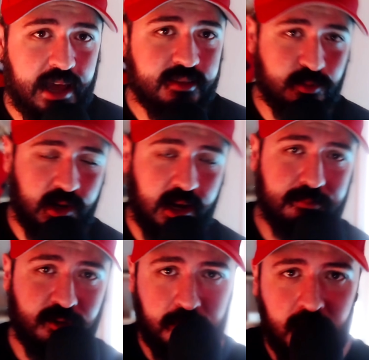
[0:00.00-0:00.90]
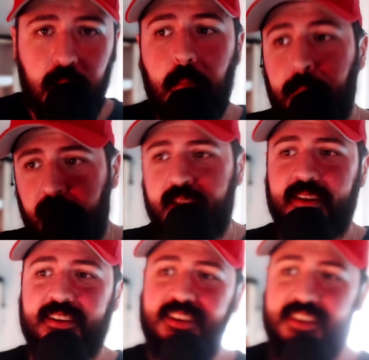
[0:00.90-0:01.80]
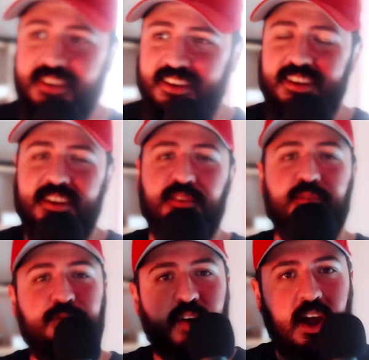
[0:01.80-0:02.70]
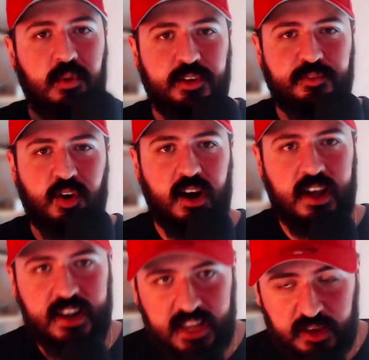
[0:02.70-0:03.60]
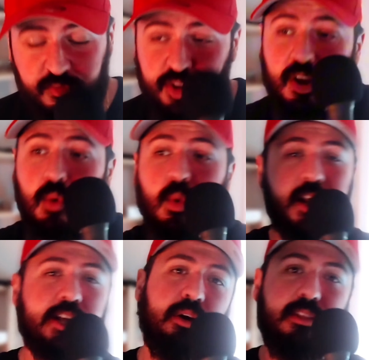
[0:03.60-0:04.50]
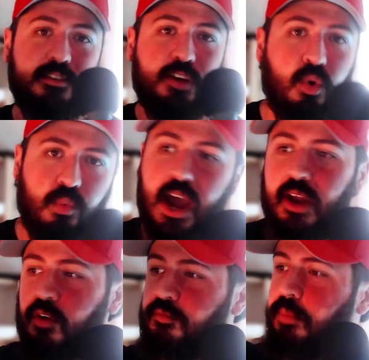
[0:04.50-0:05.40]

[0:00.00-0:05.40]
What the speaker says: pad to a laptop, but find what you've got. If you don't want to go this whole route of